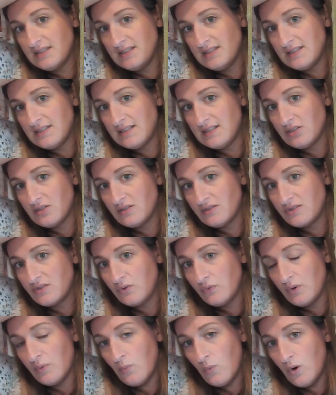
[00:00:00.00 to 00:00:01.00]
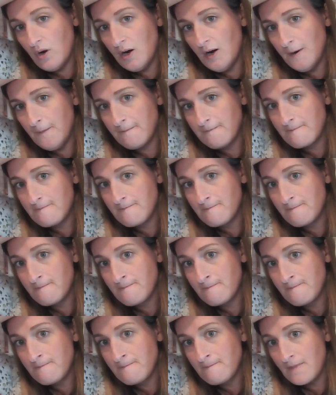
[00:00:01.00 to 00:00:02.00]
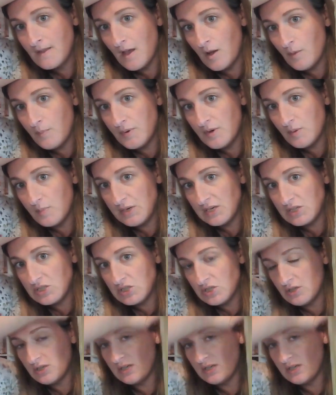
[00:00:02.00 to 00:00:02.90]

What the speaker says: is Stitcher's Grimoire. I'll put a picture